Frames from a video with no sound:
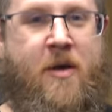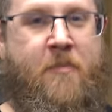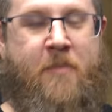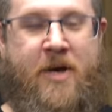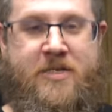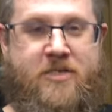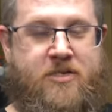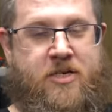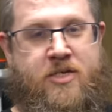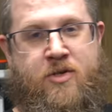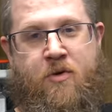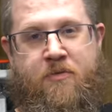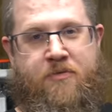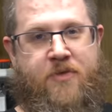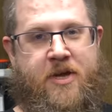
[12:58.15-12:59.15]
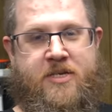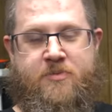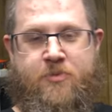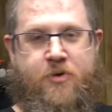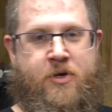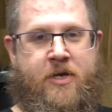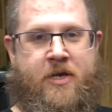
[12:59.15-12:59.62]
message us on
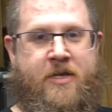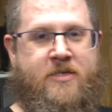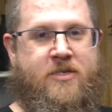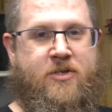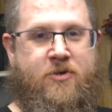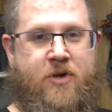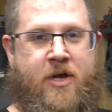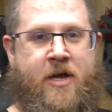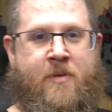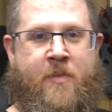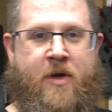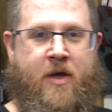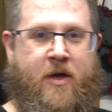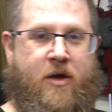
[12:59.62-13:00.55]
Facebook, Instagram,